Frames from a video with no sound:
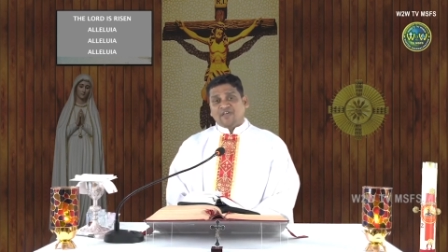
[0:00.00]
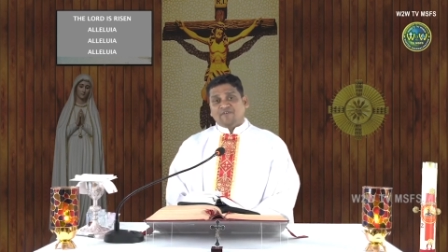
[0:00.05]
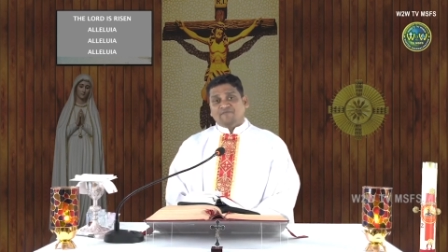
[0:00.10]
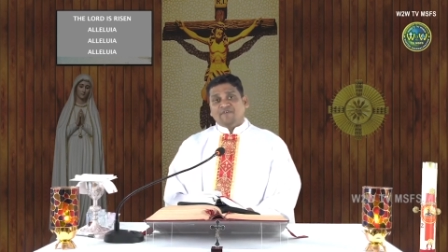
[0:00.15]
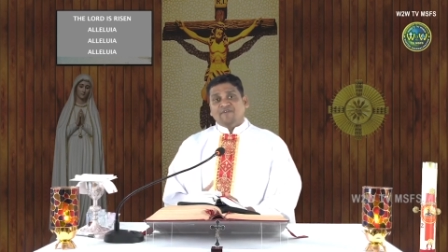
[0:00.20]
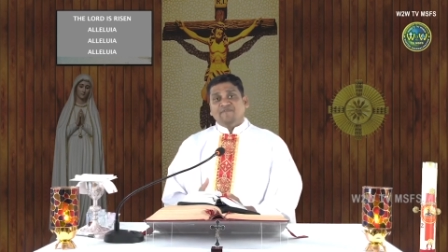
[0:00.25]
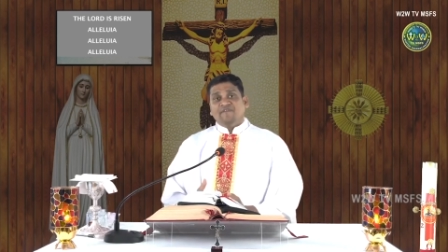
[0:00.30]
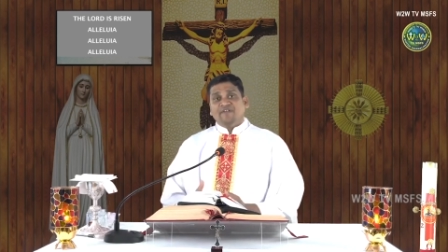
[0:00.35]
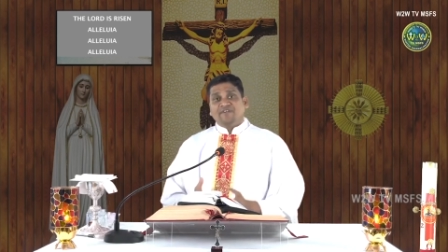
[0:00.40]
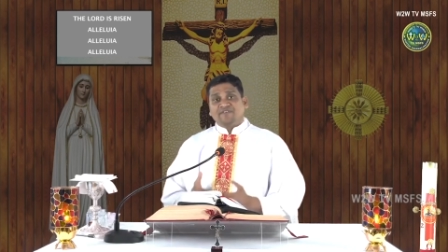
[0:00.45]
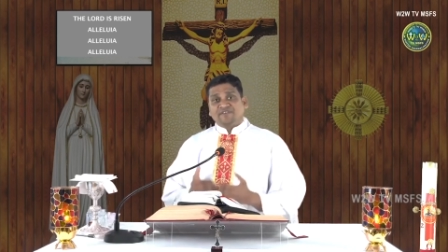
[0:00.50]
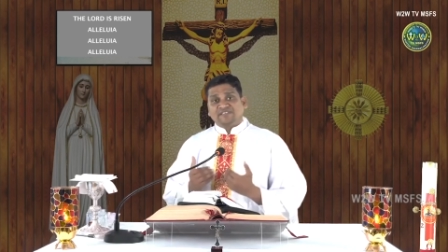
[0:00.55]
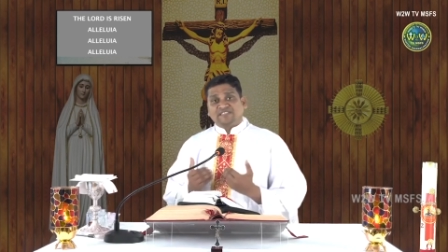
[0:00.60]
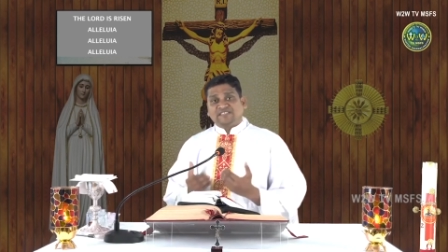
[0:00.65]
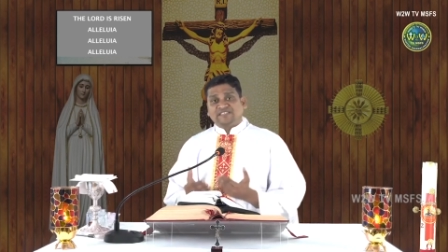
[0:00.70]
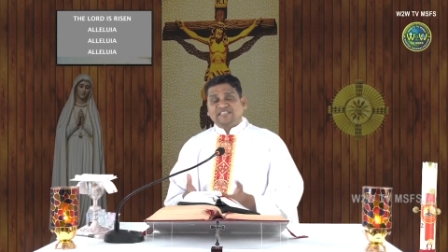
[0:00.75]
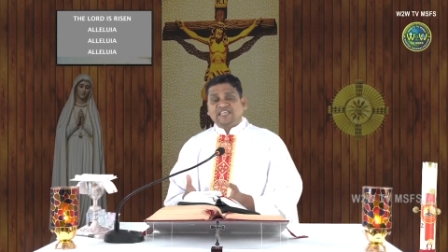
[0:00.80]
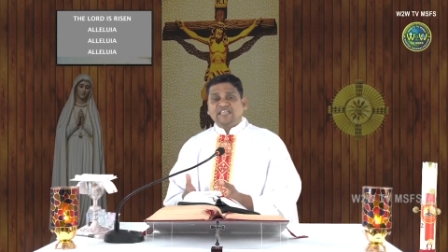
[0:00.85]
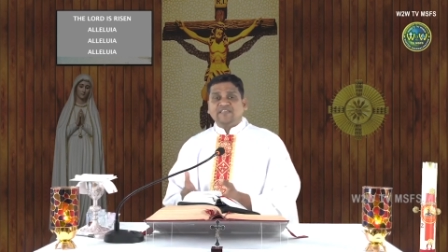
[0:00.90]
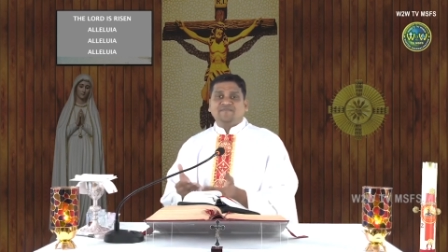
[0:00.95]
We will
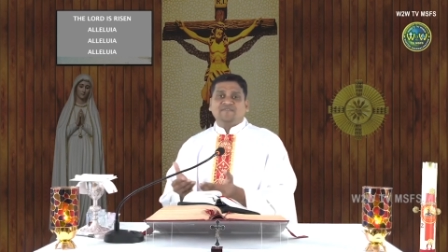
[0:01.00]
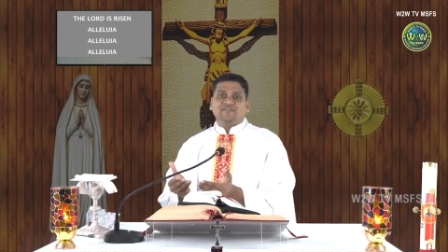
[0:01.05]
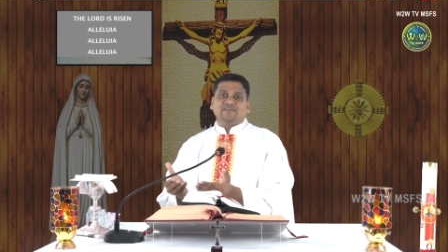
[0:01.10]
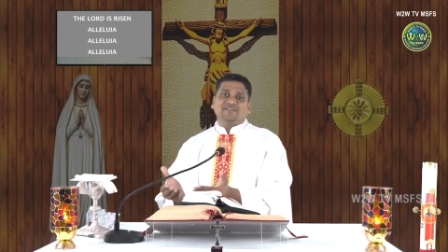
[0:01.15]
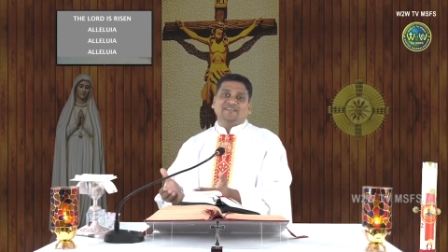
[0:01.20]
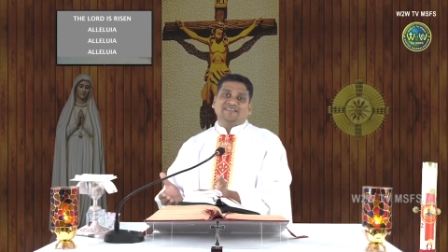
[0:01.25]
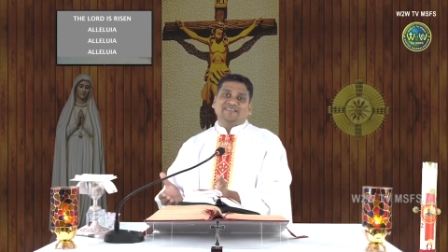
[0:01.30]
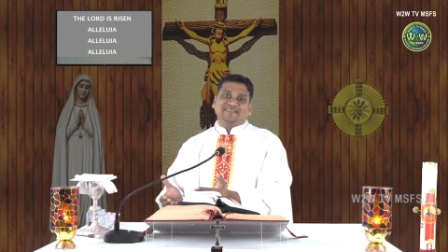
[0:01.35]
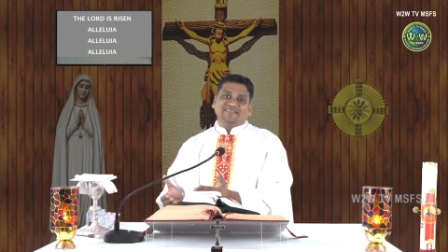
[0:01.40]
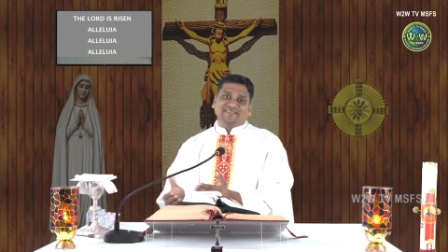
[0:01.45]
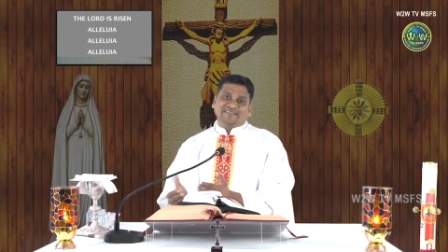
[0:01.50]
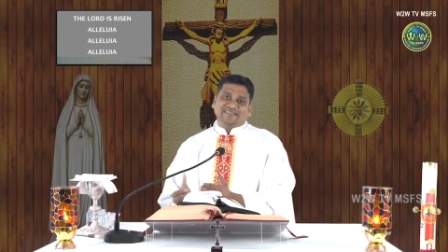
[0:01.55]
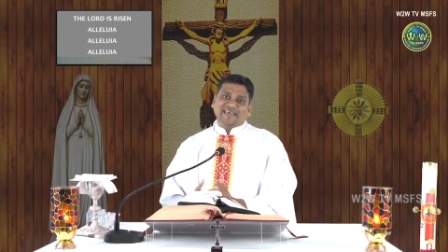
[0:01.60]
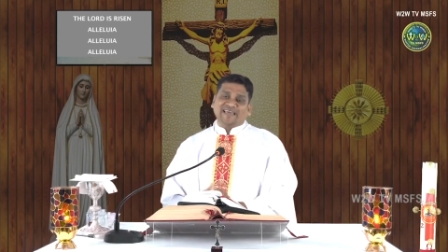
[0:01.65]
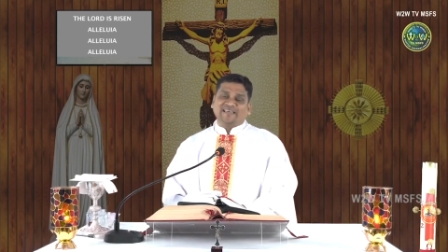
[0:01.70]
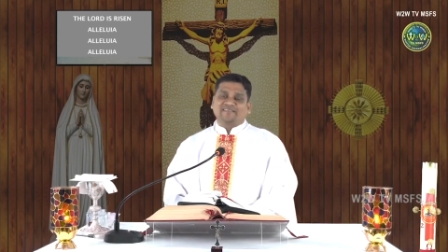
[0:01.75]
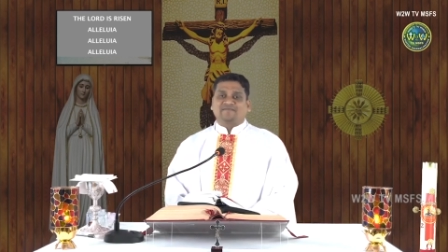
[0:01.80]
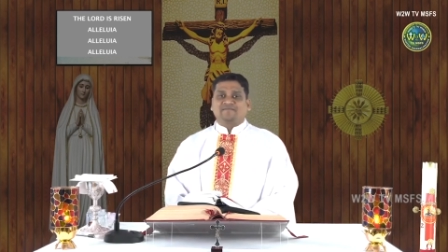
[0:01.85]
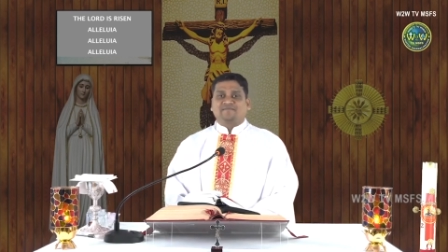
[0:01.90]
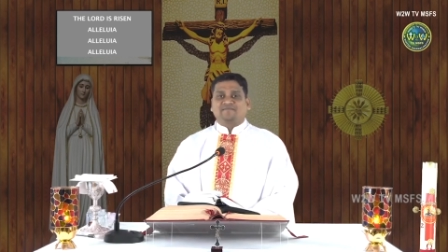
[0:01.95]
receive
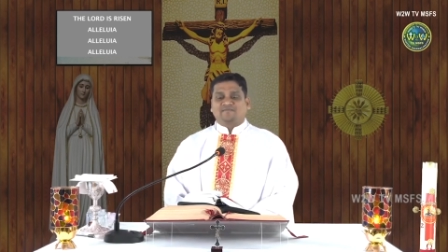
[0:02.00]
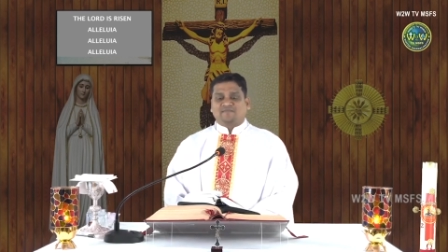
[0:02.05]
death,